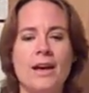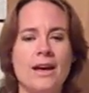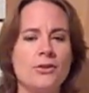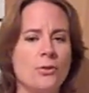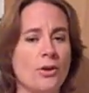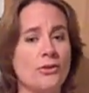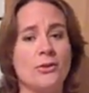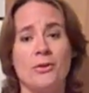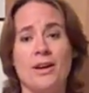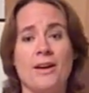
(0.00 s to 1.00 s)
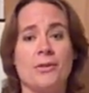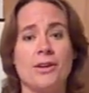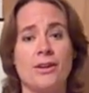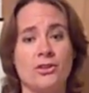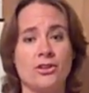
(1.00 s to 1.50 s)
And you also don't have a
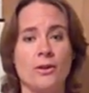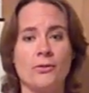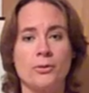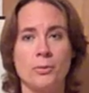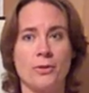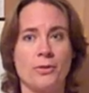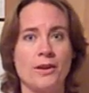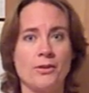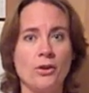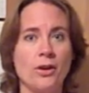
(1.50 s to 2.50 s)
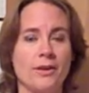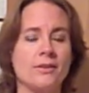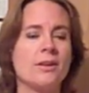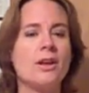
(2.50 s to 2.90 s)
lot of shelves to put things on.